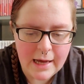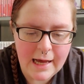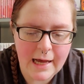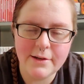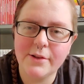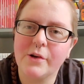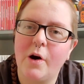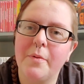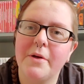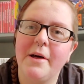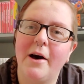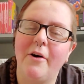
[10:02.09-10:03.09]
And the
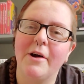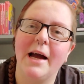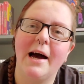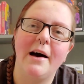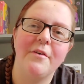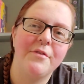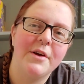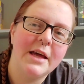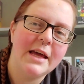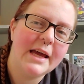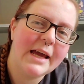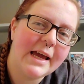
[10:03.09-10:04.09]
copy that I have
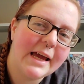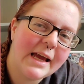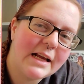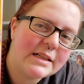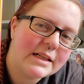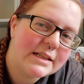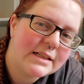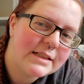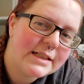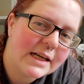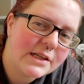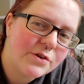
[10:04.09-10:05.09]
is
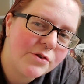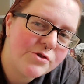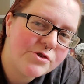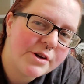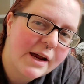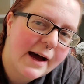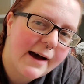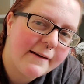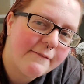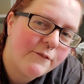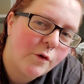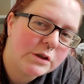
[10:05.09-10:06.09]

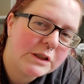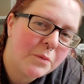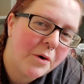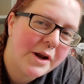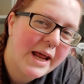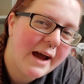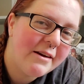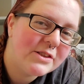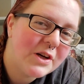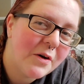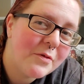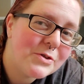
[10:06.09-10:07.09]
641
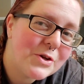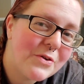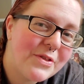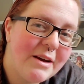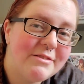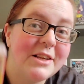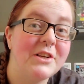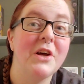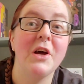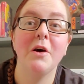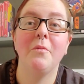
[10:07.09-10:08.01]
out of 2,000,